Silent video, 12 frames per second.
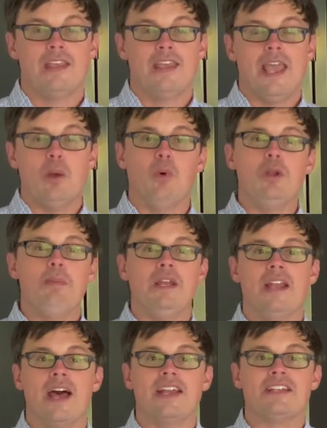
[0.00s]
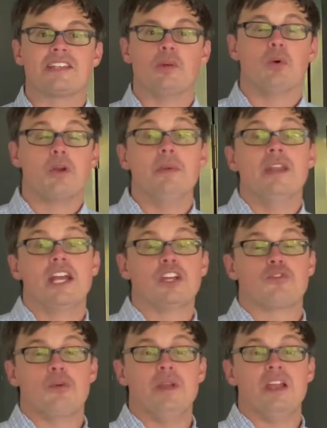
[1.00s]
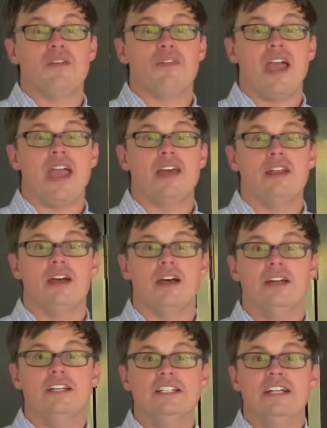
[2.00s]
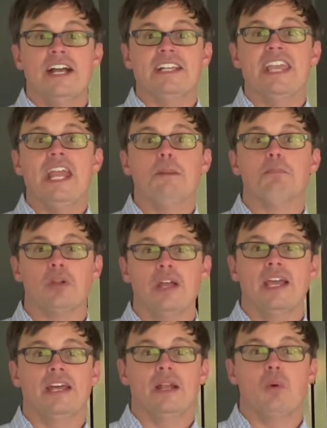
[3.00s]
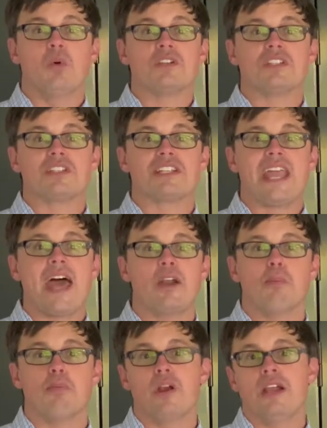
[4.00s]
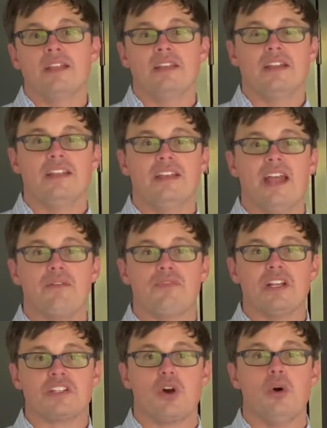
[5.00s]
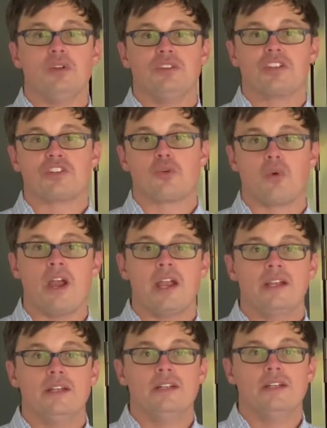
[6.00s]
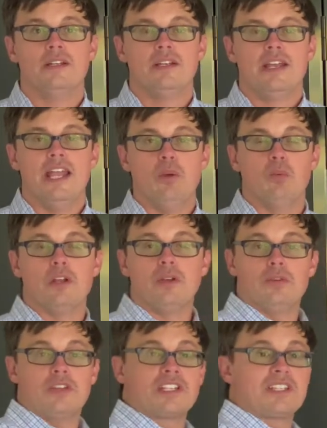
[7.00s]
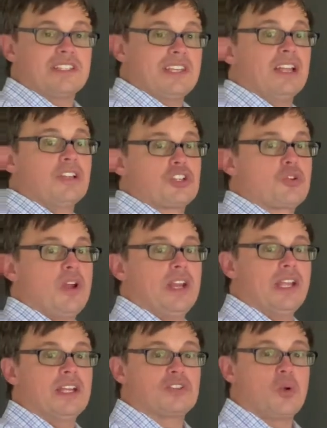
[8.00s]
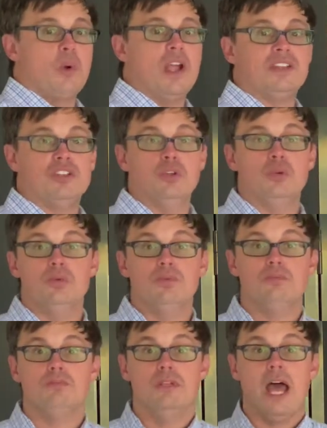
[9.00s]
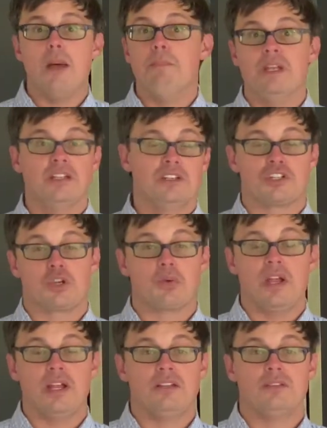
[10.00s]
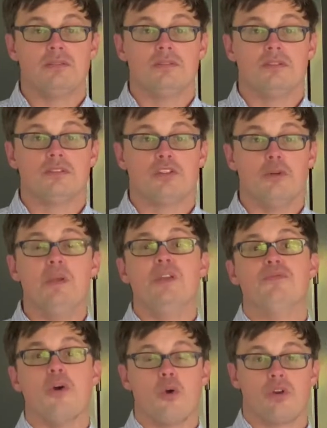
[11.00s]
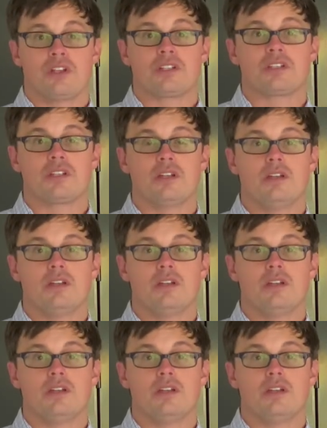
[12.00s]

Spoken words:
It would have been nice for me if I had a game plan that wasn't scatterbrained, that didn't have things all in disarray. And what this is illustrating is a way to not be in disarray, to be focused.